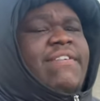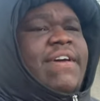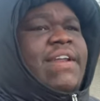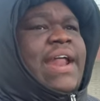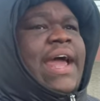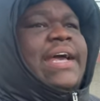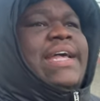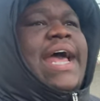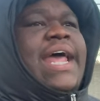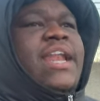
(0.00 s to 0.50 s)
And
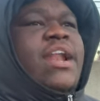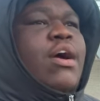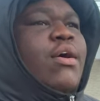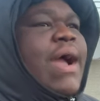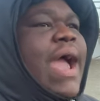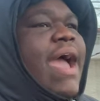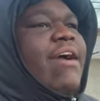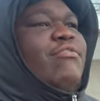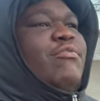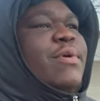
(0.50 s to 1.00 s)
like I know
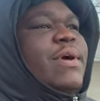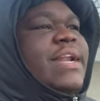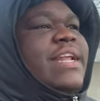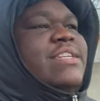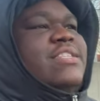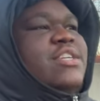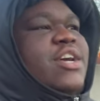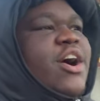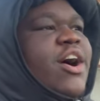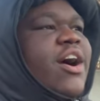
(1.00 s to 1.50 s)
having one of
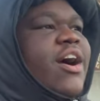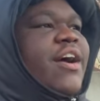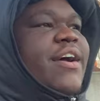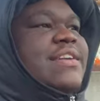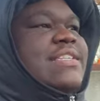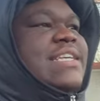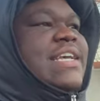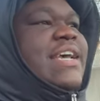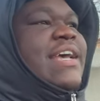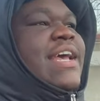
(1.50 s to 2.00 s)
these cars,